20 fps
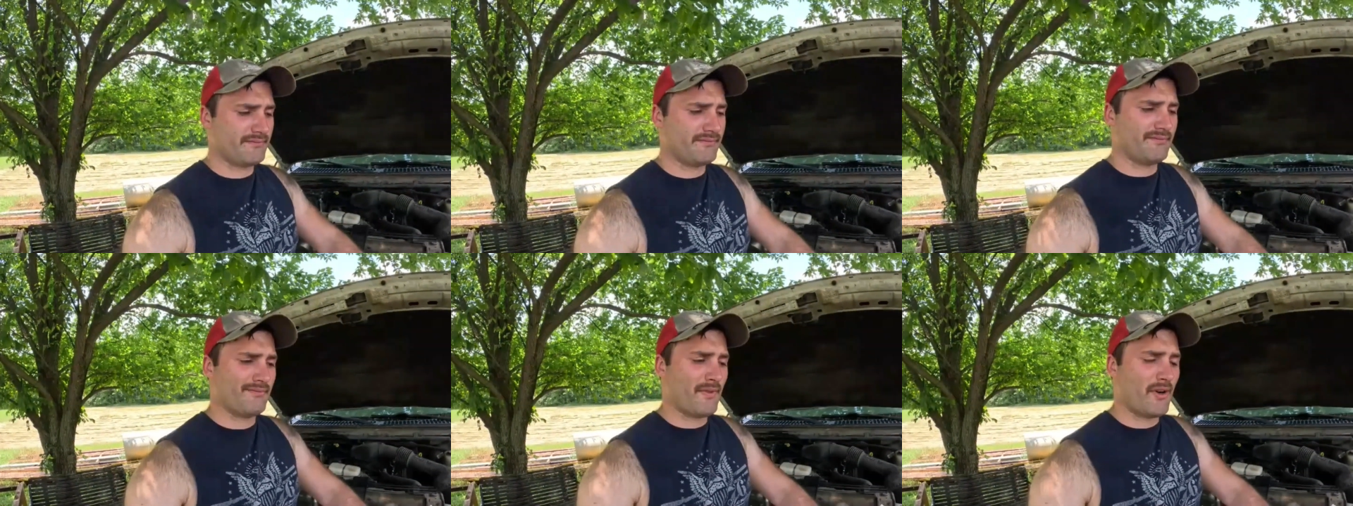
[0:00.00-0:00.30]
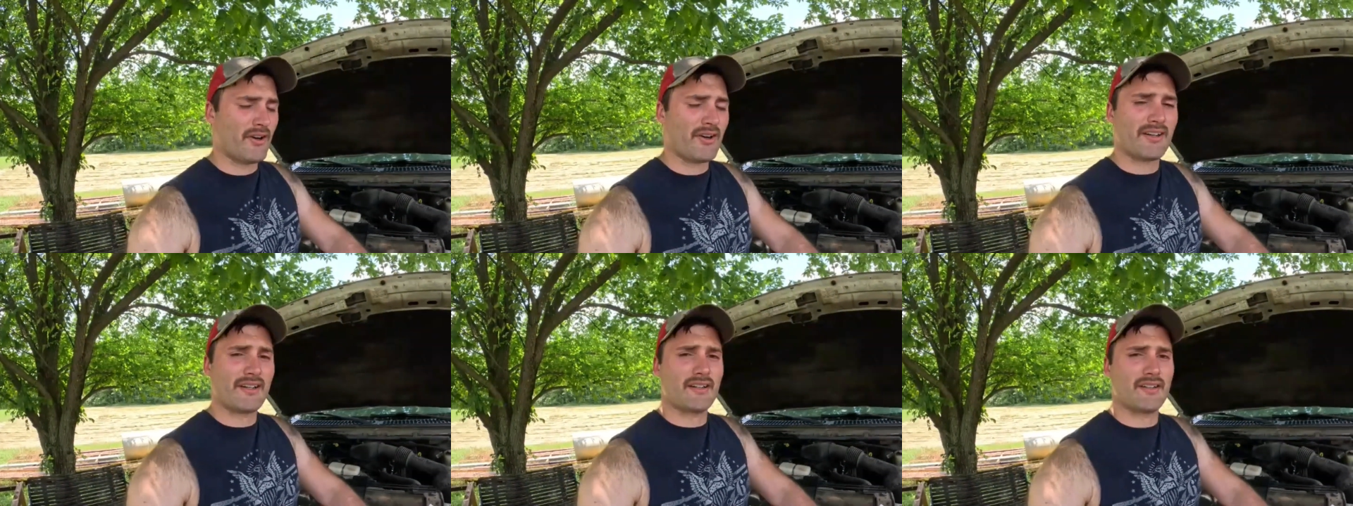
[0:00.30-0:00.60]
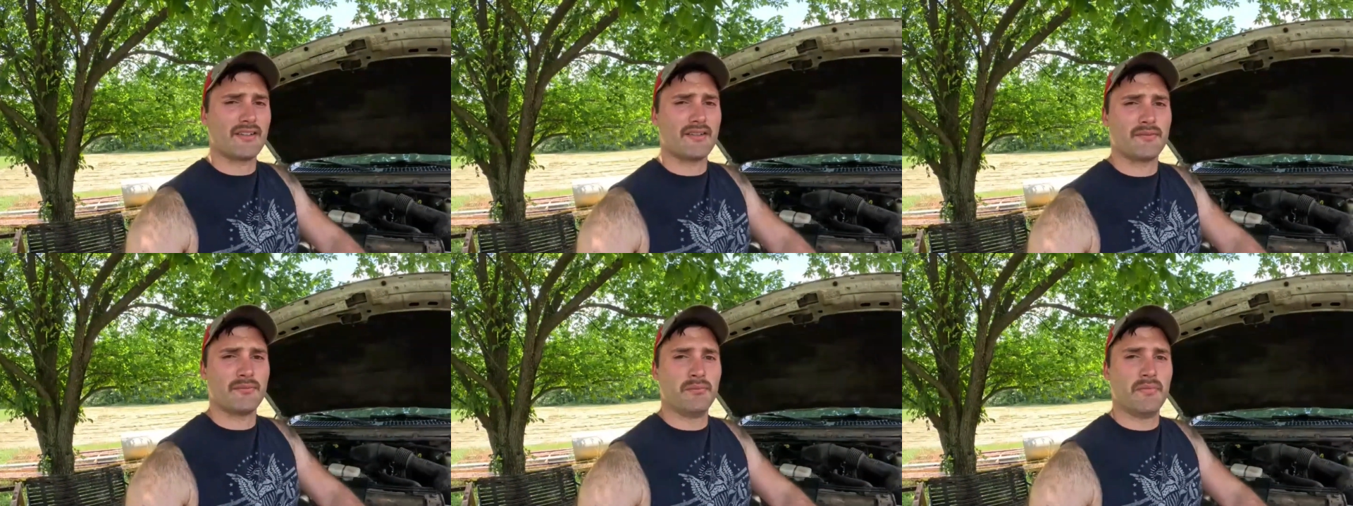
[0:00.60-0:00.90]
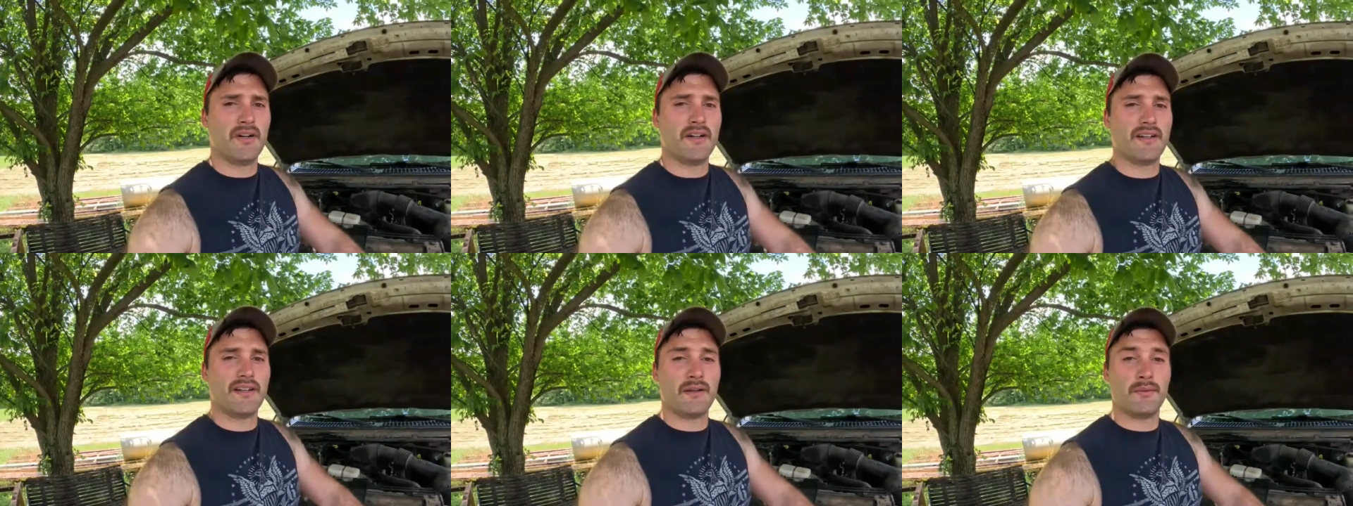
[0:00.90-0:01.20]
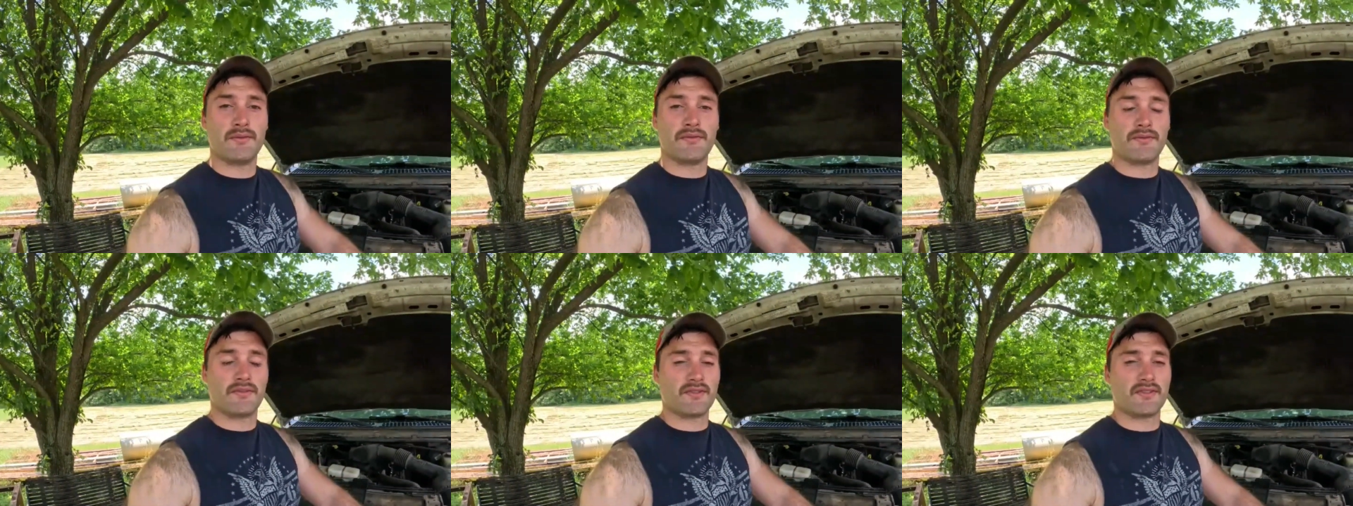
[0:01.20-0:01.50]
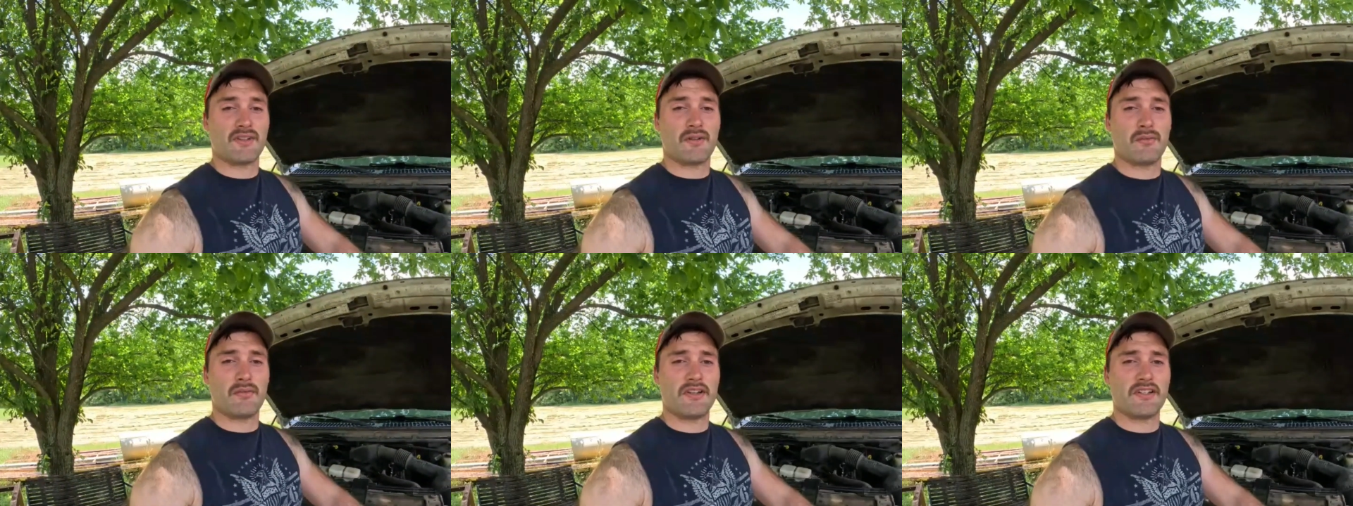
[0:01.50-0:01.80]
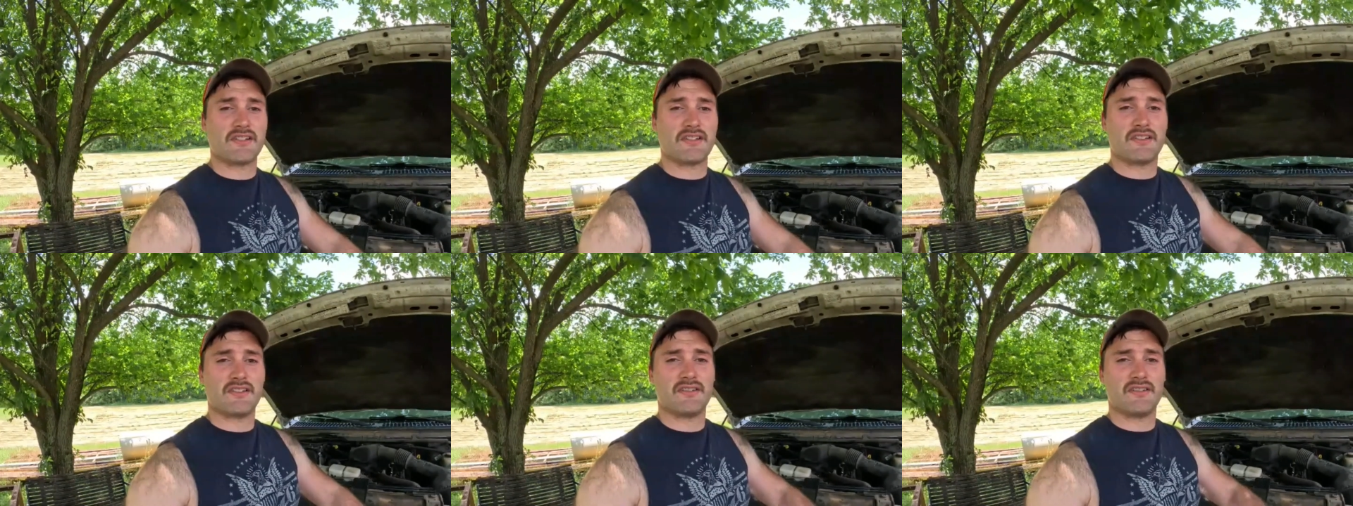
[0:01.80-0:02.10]
mark, but it was, for some
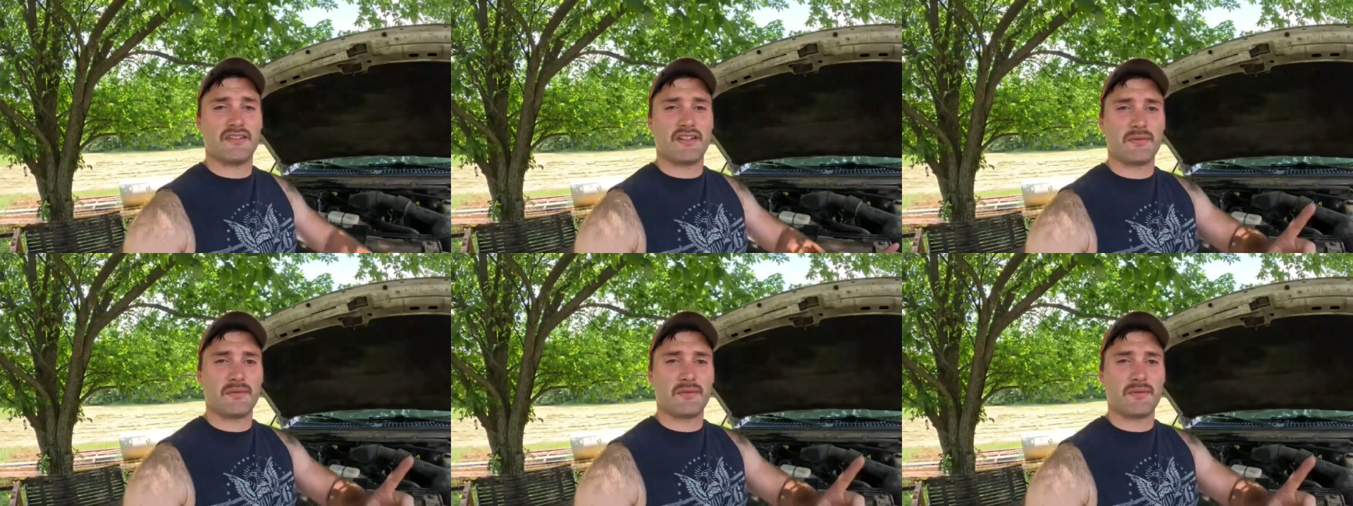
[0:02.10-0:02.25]
reason,